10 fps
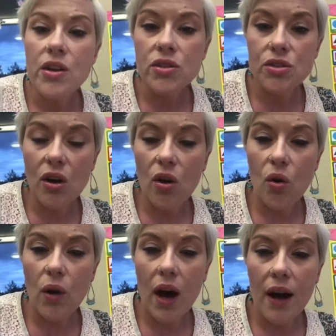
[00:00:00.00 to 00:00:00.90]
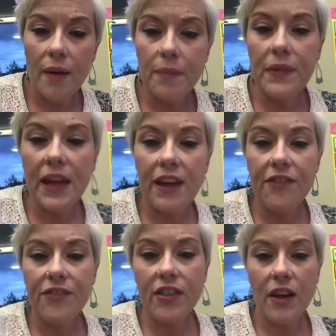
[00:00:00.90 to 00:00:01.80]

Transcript: So if